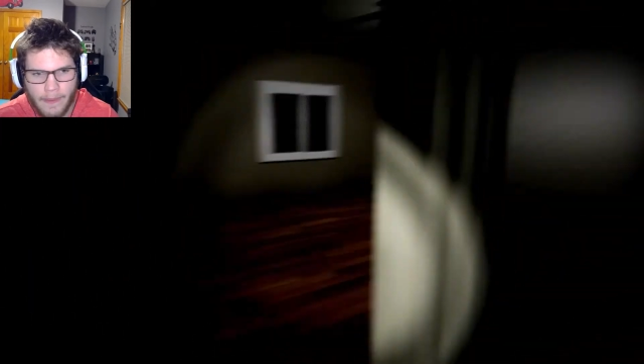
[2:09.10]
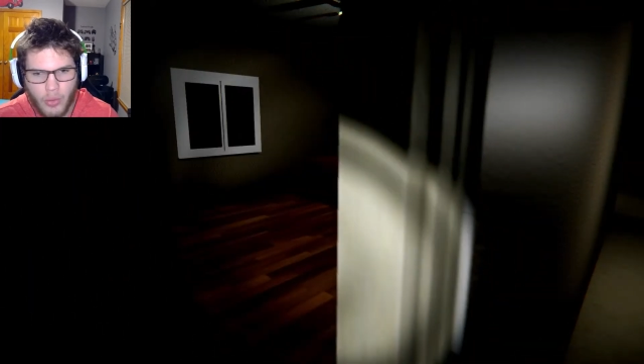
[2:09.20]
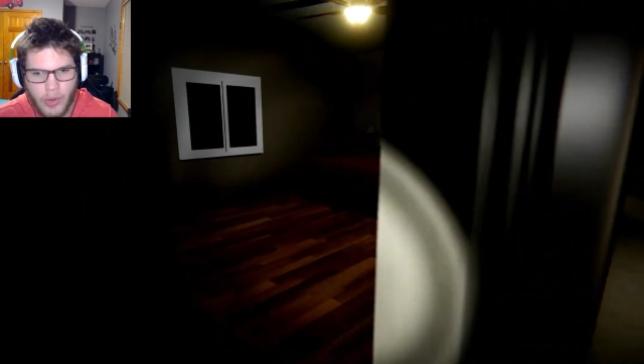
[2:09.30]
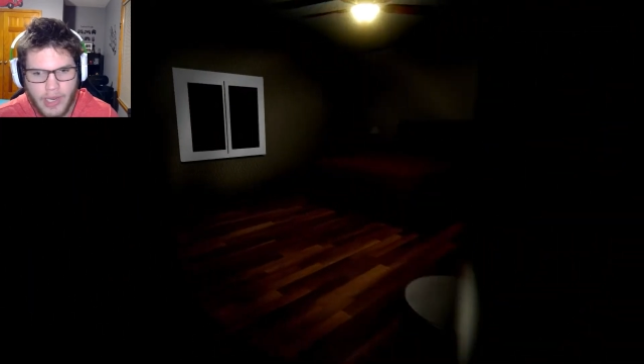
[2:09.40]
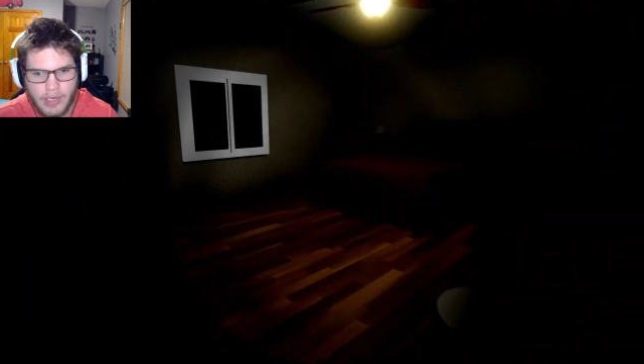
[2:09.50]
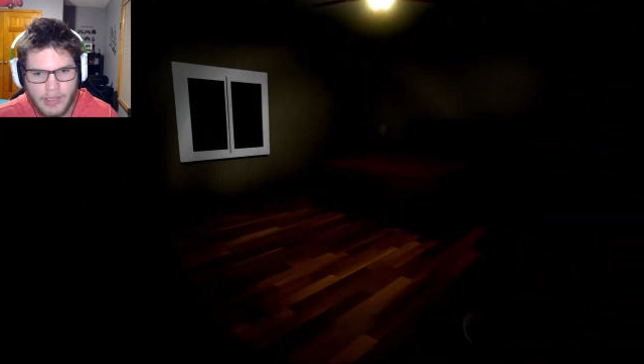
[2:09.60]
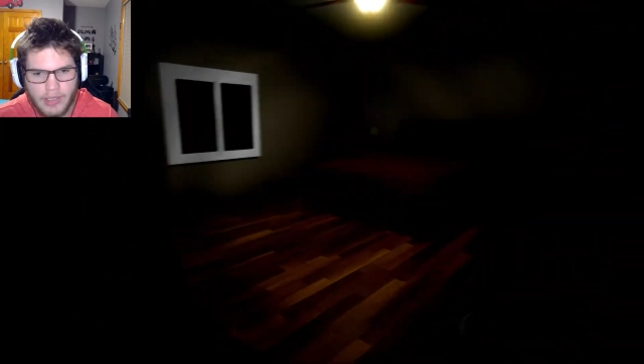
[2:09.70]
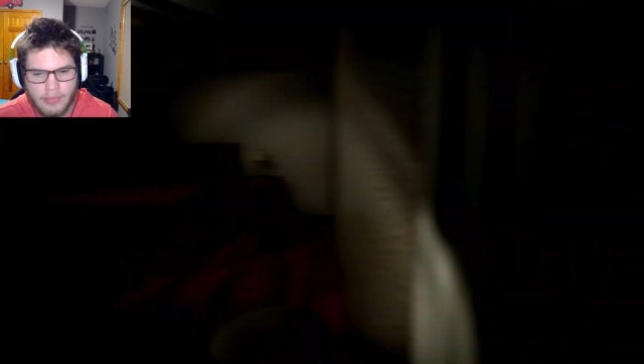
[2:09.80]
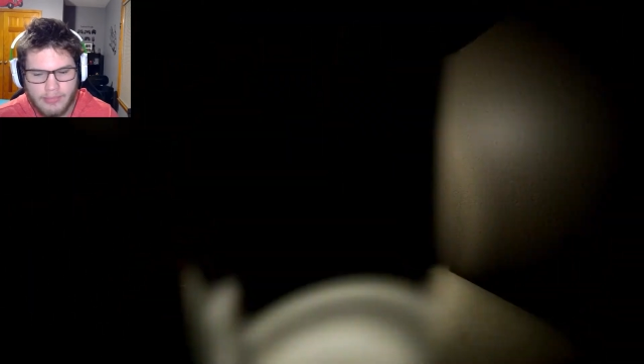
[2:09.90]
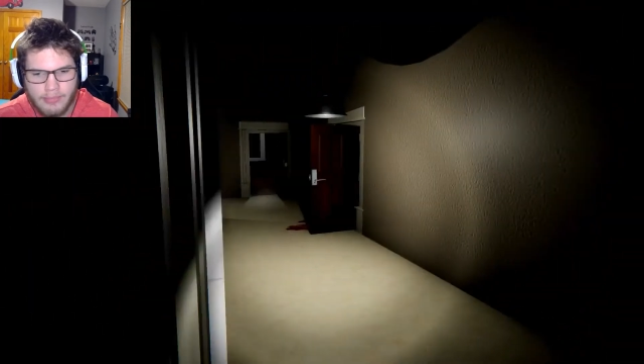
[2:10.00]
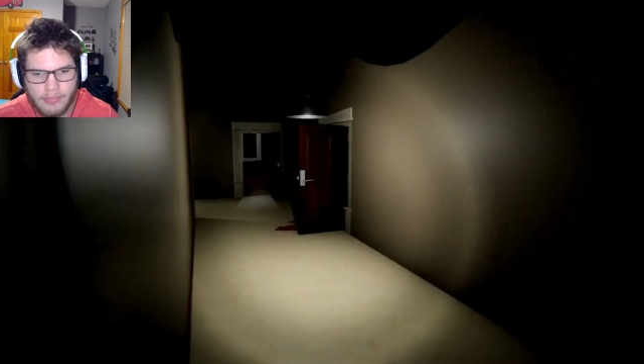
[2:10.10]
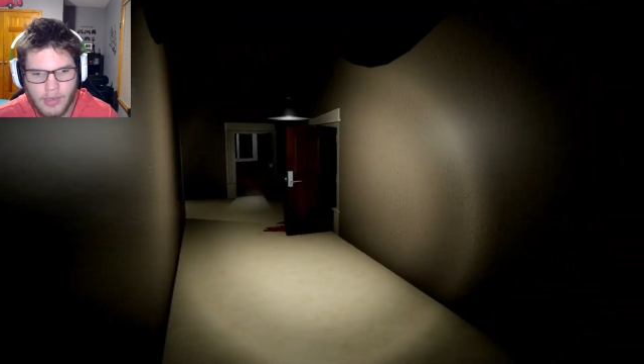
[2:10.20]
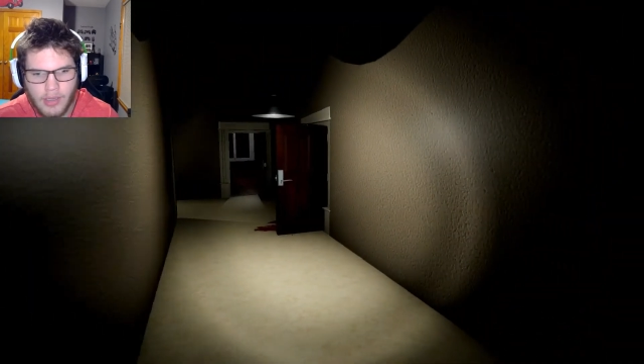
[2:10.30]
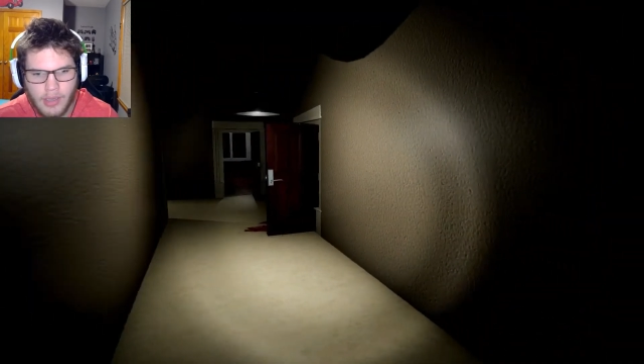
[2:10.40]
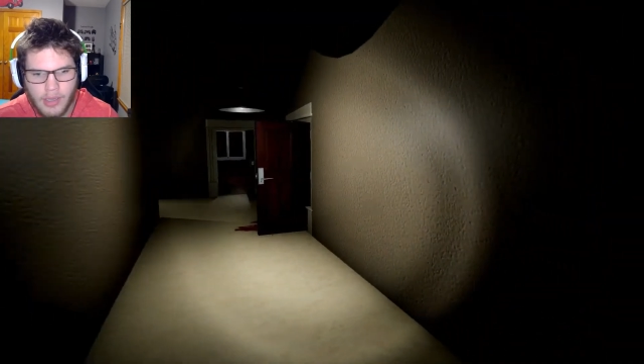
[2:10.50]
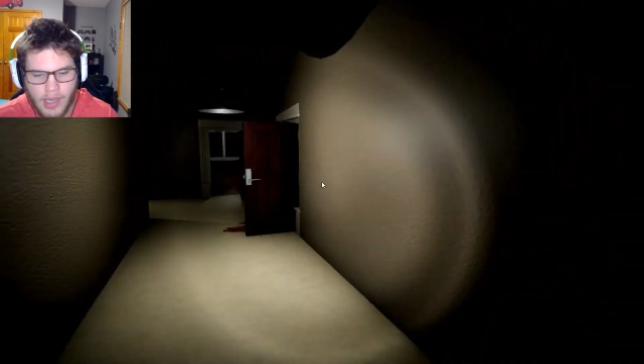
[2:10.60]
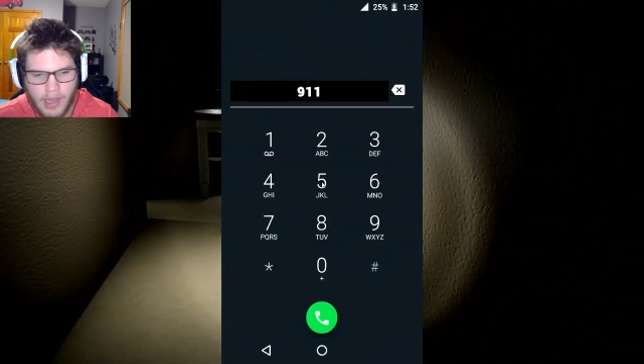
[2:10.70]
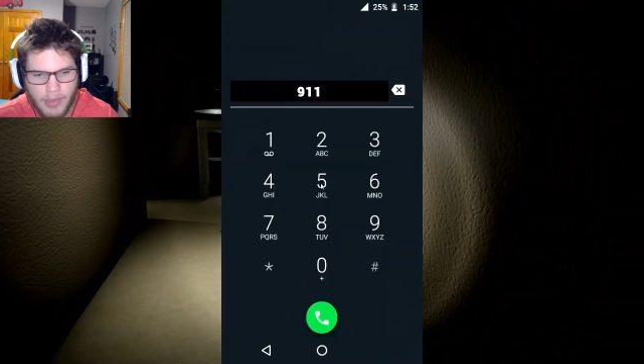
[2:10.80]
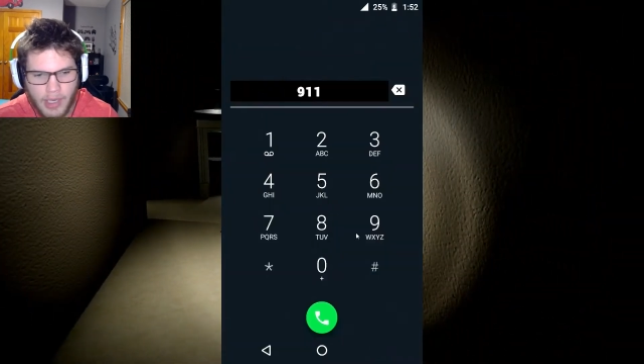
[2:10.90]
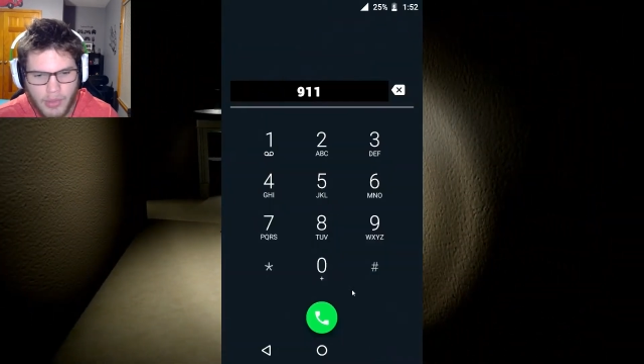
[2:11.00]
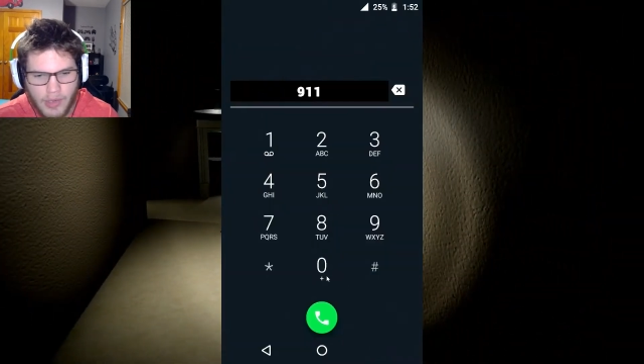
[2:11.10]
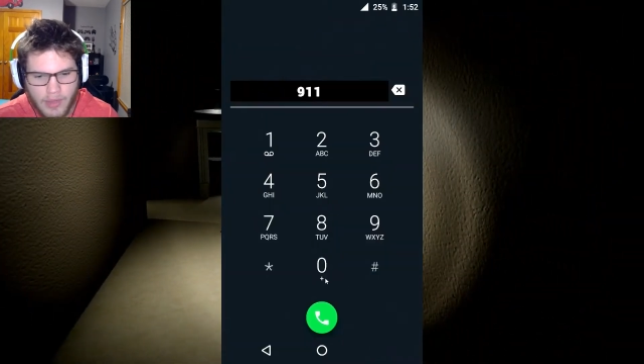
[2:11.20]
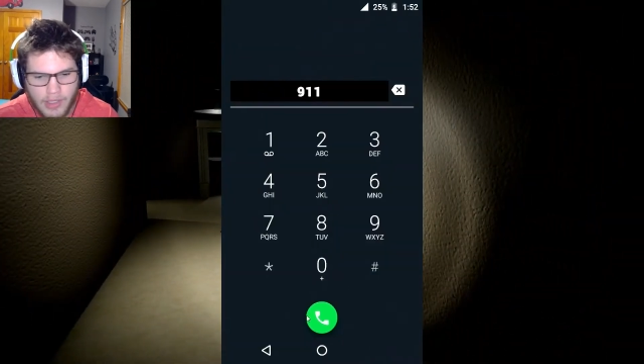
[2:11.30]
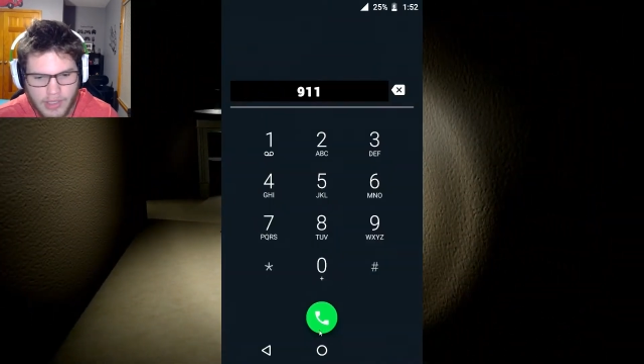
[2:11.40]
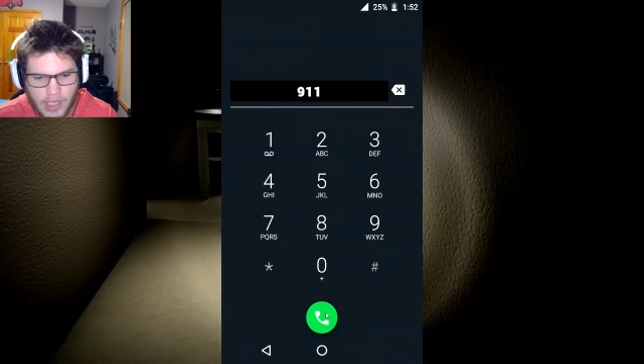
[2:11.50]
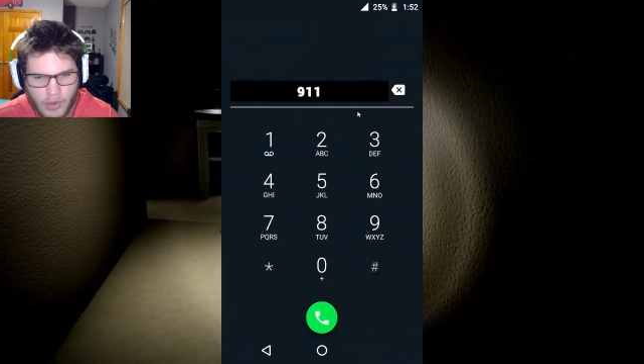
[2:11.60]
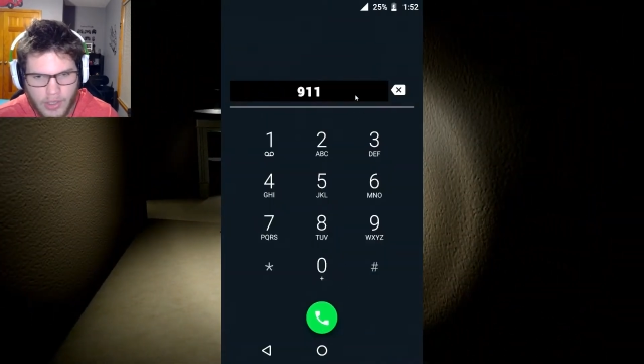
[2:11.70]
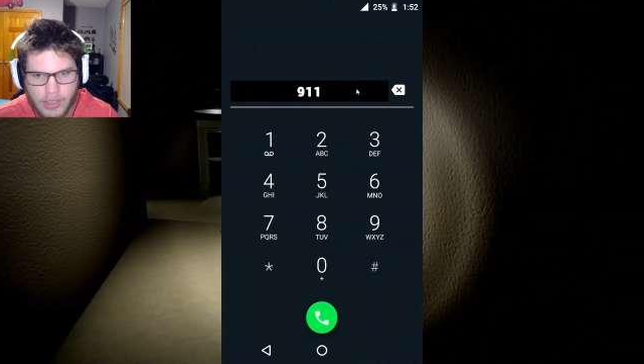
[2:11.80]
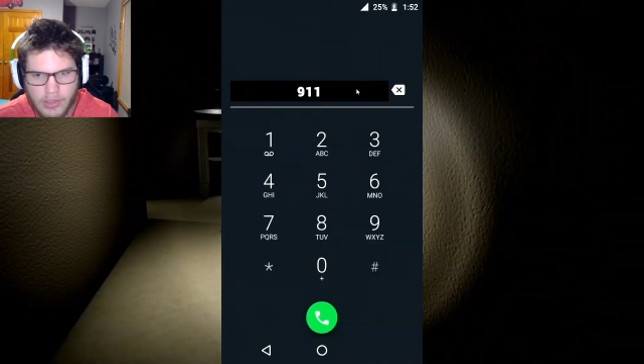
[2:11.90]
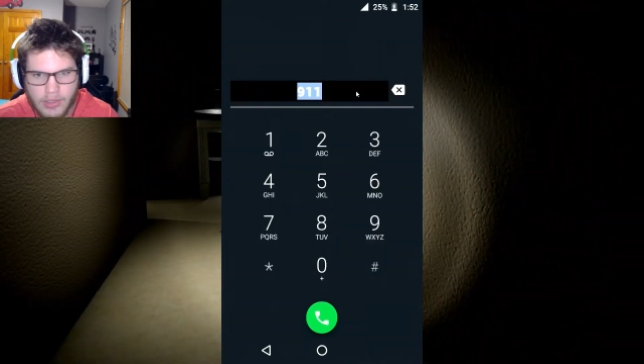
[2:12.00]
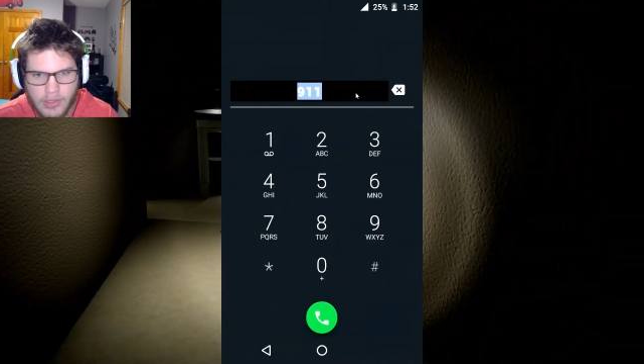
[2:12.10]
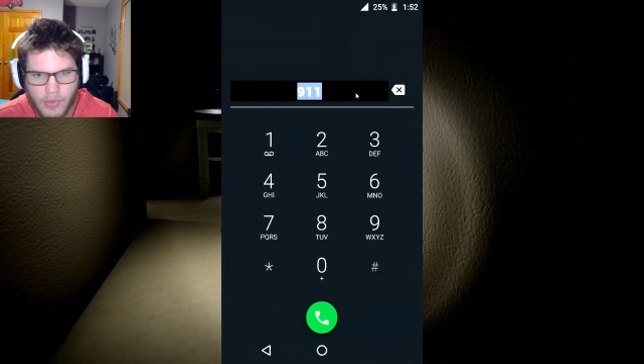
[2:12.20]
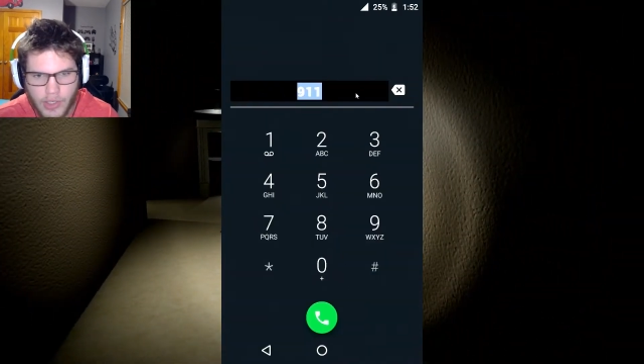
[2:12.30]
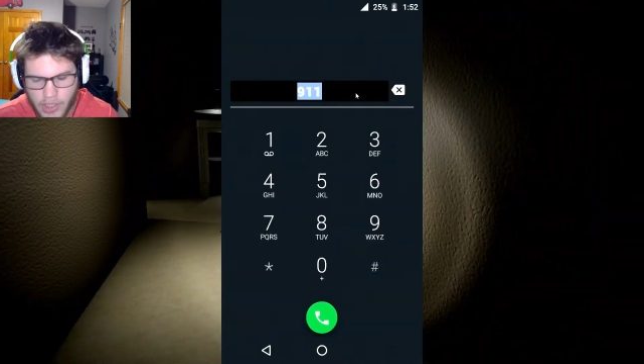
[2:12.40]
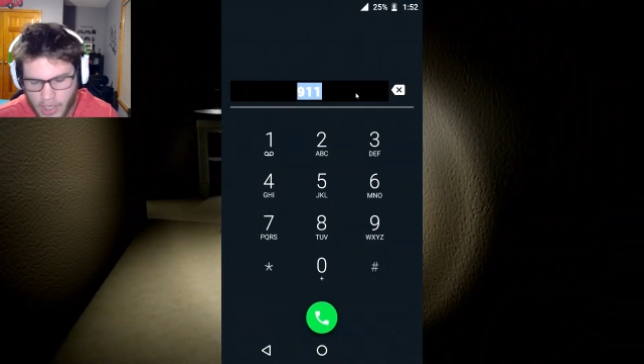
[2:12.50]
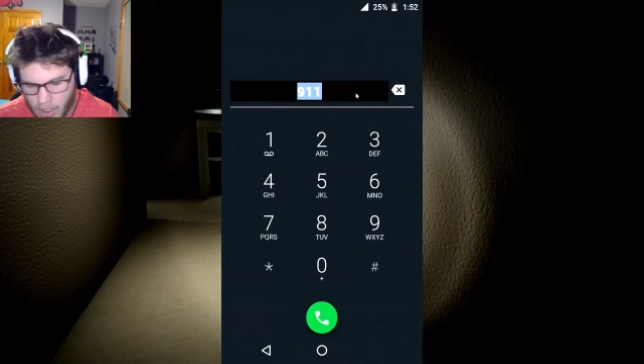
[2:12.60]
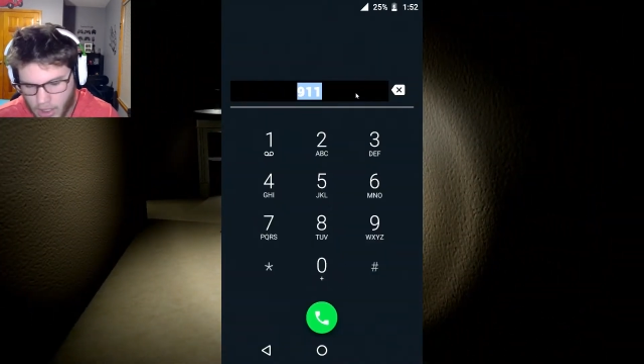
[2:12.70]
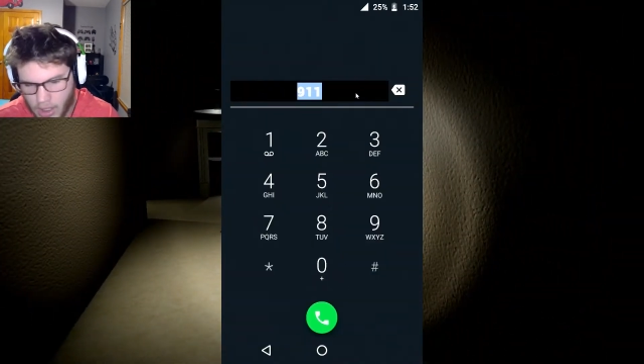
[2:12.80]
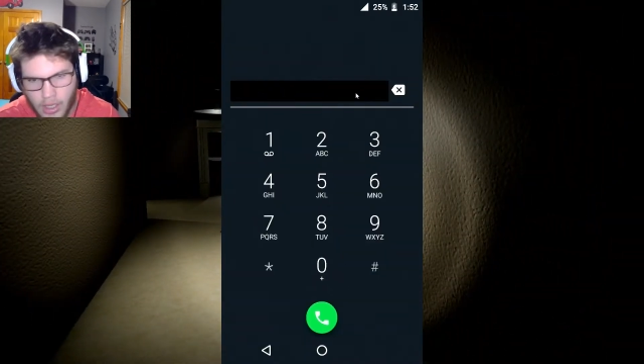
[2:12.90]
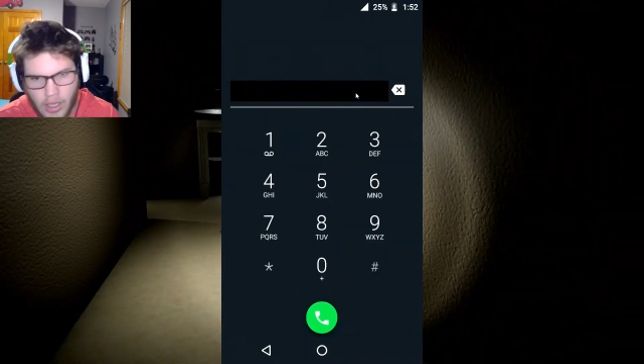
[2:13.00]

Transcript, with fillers: Great. I made whatever this sound is. This fresh hell.